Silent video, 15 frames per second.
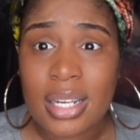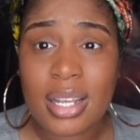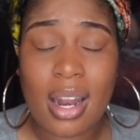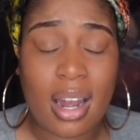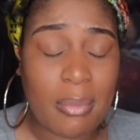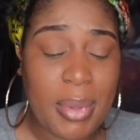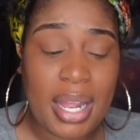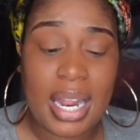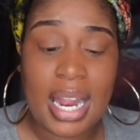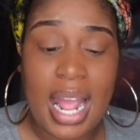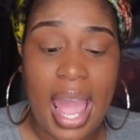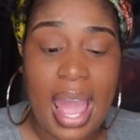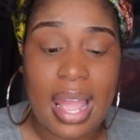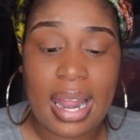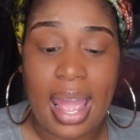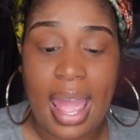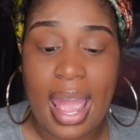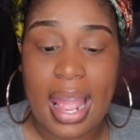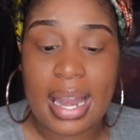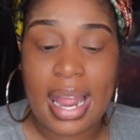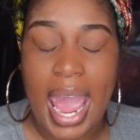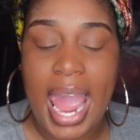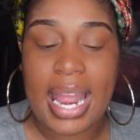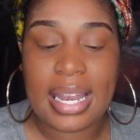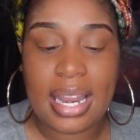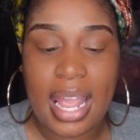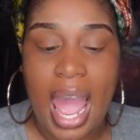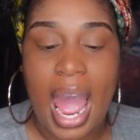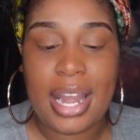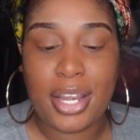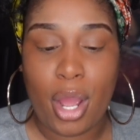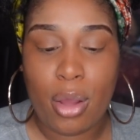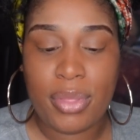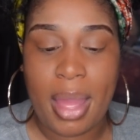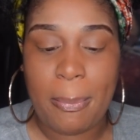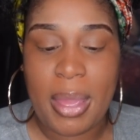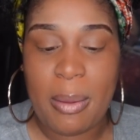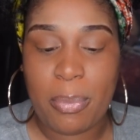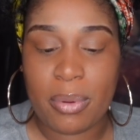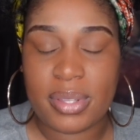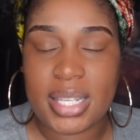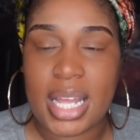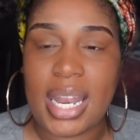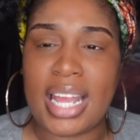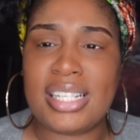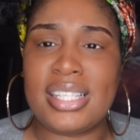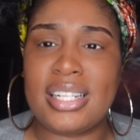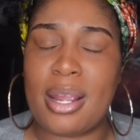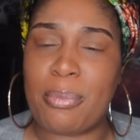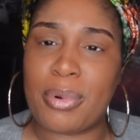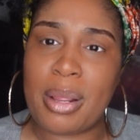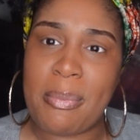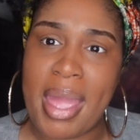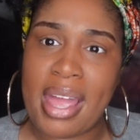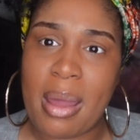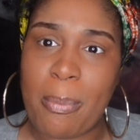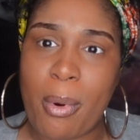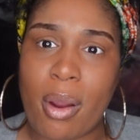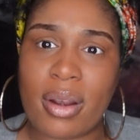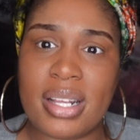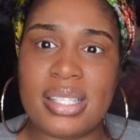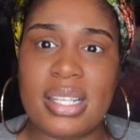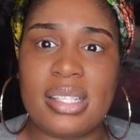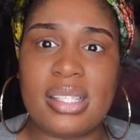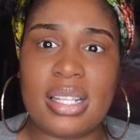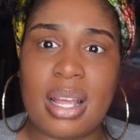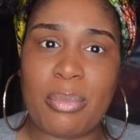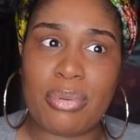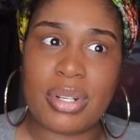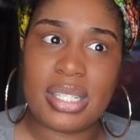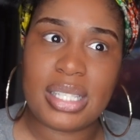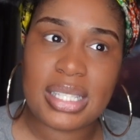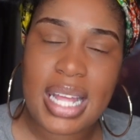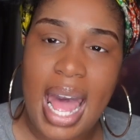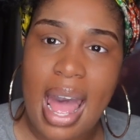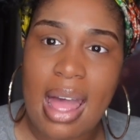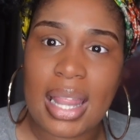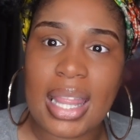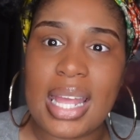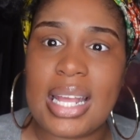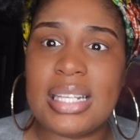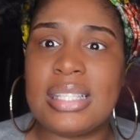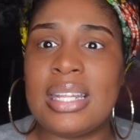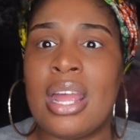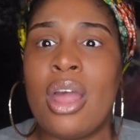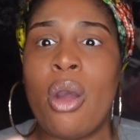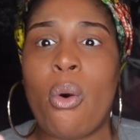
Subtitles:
You know what I mean? And I know that people say like celebrity makeup artists and celebrity stylists